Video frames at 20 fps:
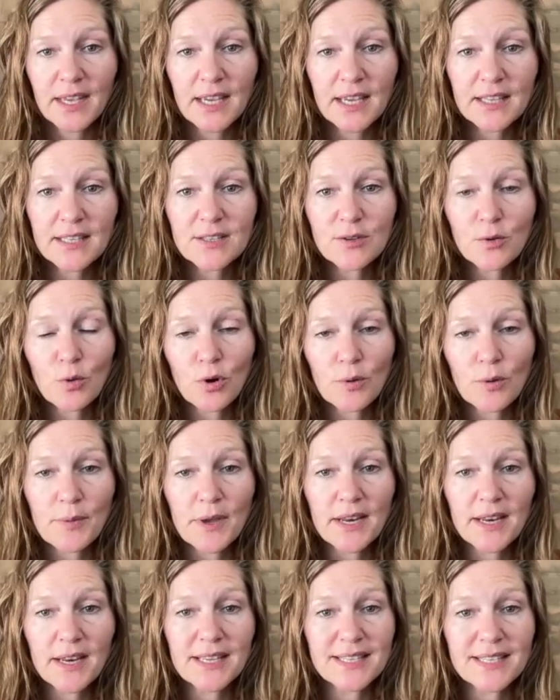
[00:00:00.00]
Its
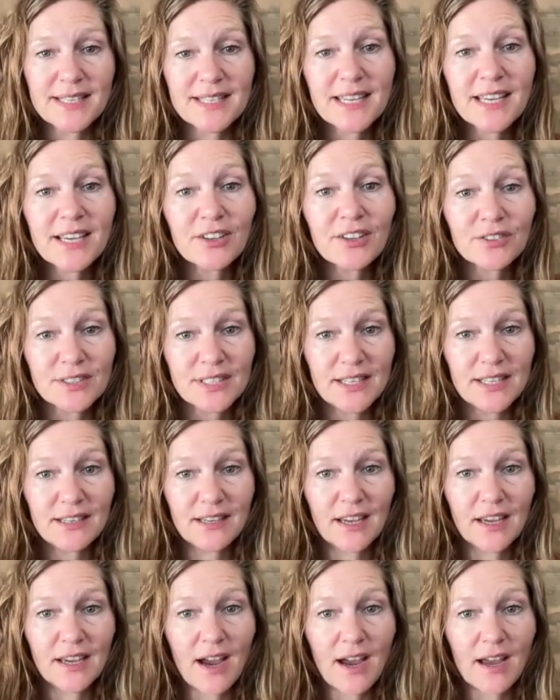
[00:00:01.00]
orbit is tilted.
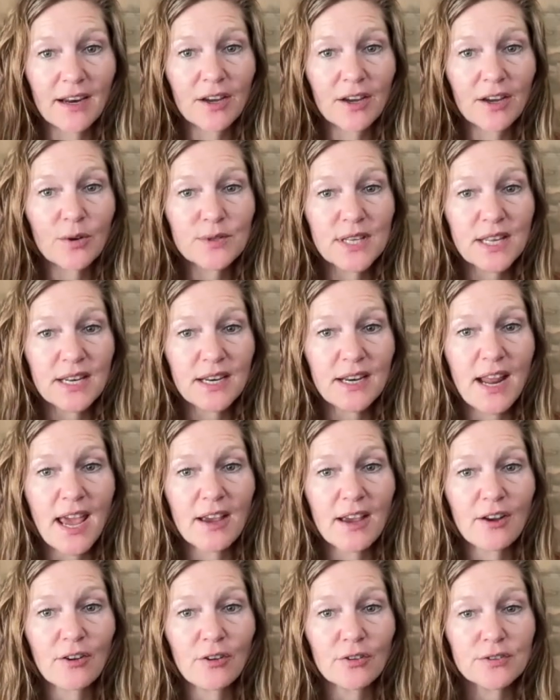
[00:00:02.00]
It kind of goes at an
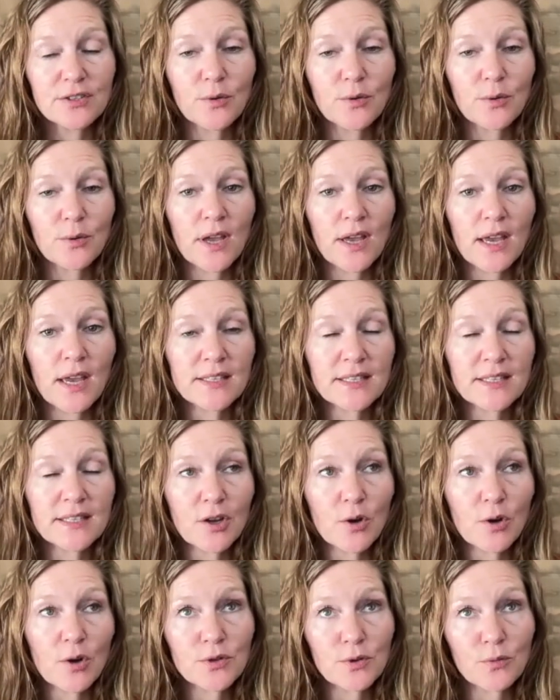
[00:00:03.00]
angle. So as
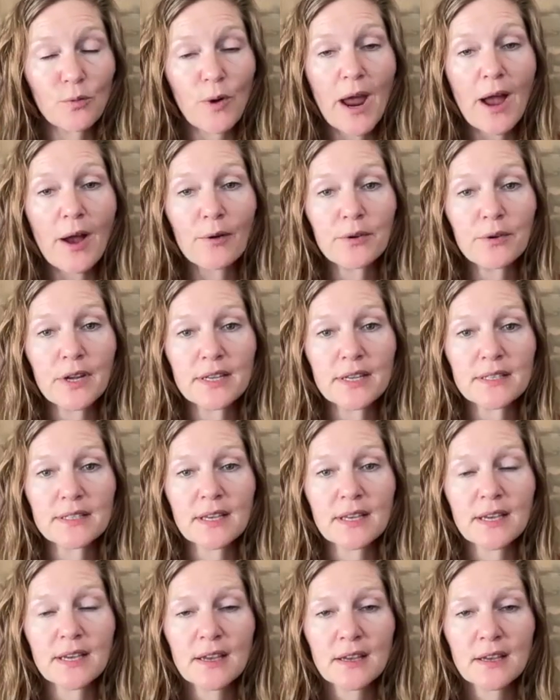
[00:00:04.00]
it goes around
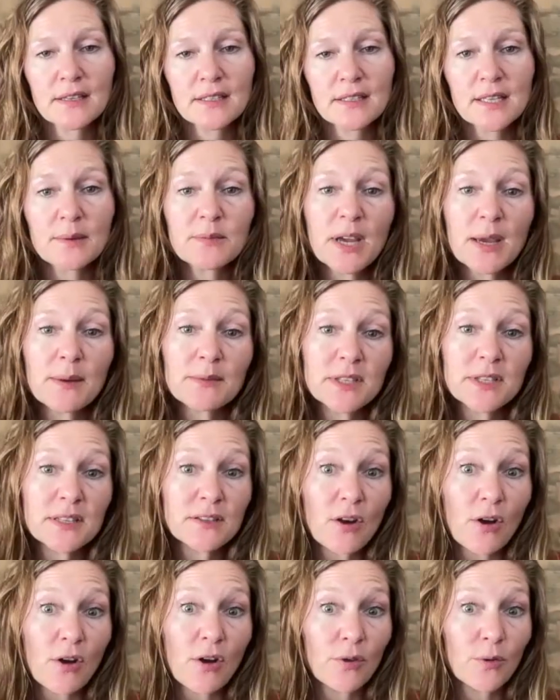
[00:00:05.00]
us, sometimes
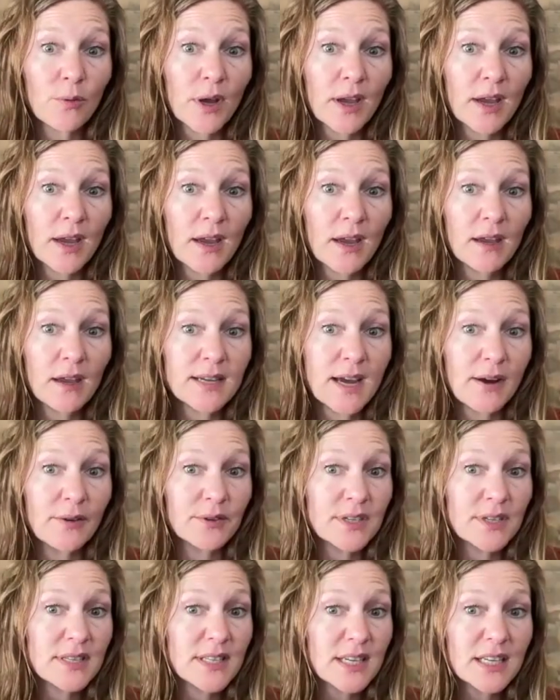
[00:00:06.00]
it's all the way
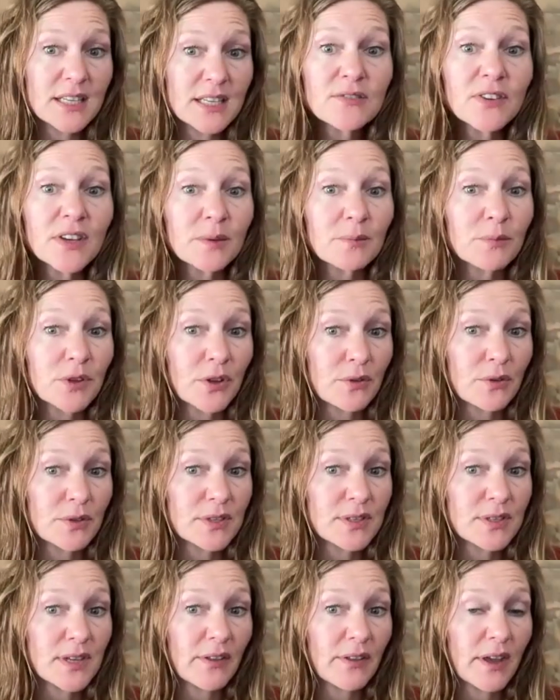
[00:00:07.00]
down to 6 feet below the
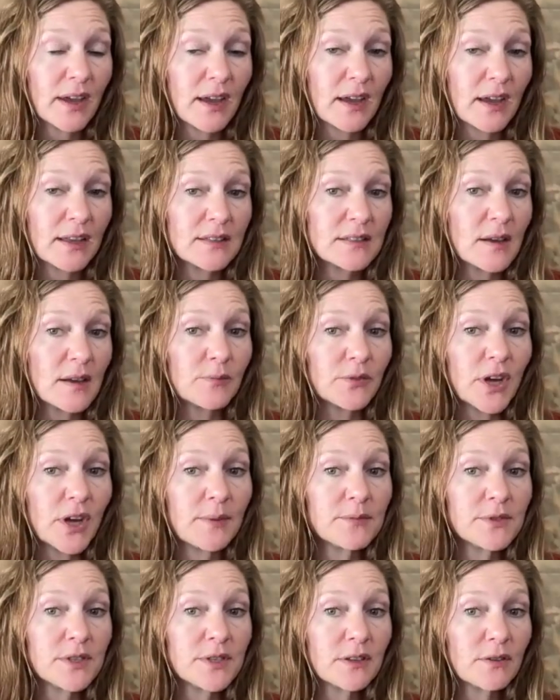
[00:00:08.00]
ceiling, and
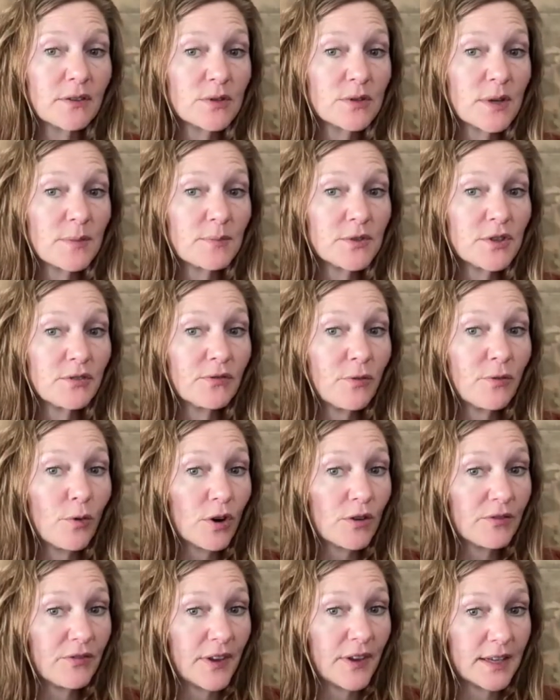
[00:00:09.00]
sometimes it goes up to
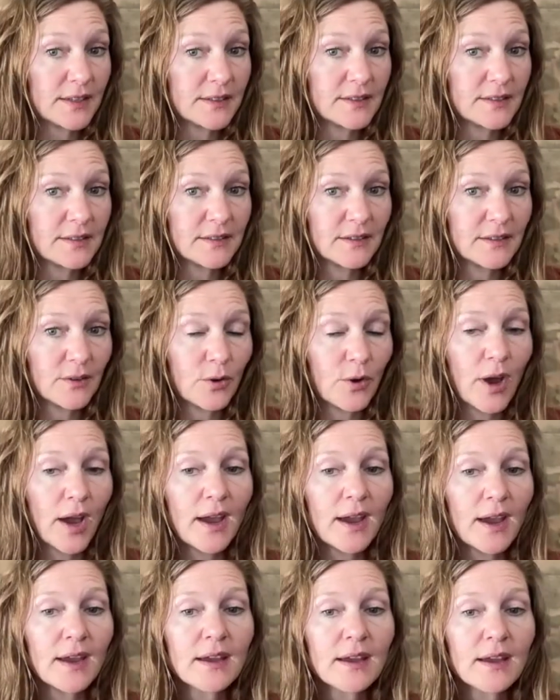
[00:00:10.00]
4 feet.
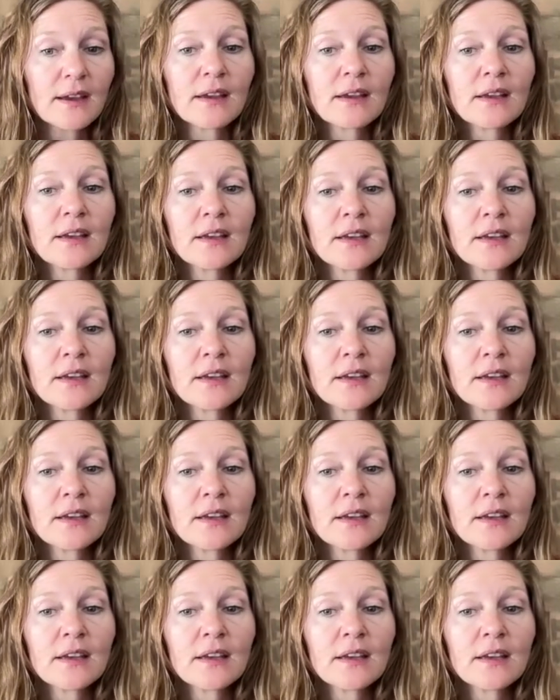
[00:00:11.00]
Okay.